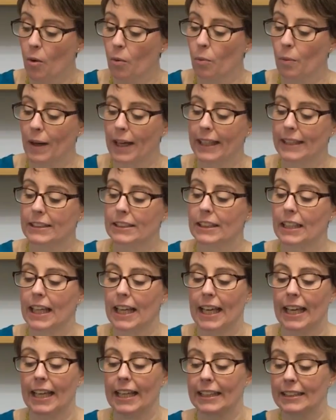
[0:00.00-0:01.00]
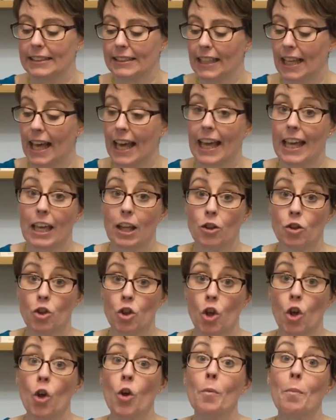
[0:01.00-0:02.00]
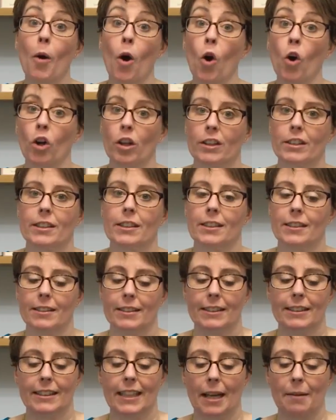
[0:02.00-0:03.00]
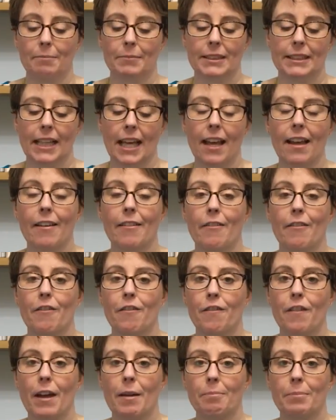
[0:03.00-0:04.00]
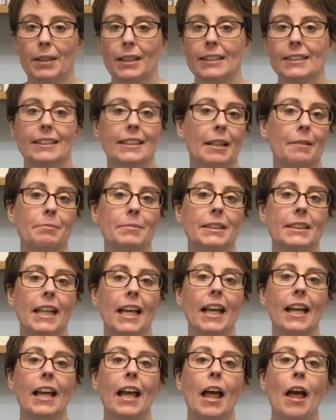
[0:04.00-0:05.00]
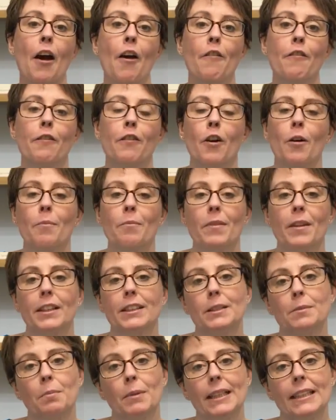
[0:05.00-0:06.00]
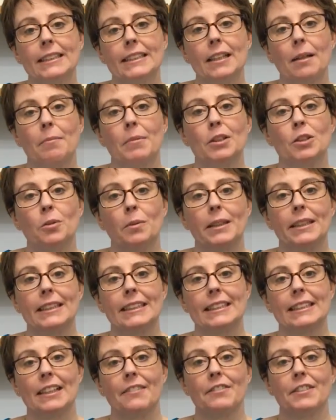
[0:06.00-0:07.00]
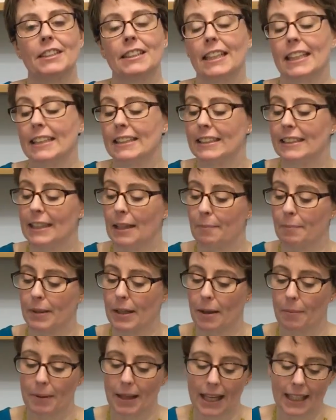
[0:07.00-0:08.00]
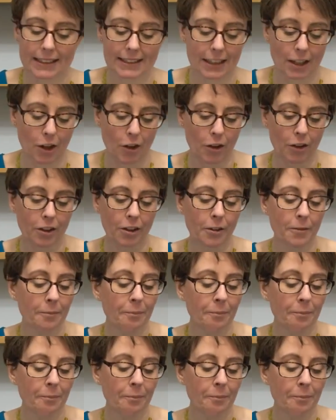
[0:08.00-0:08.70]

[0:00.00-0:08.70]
which is a 2-box stamp set, fabulous stamp set from the Spring Summer 2017 Stampin' Up! Catalogue.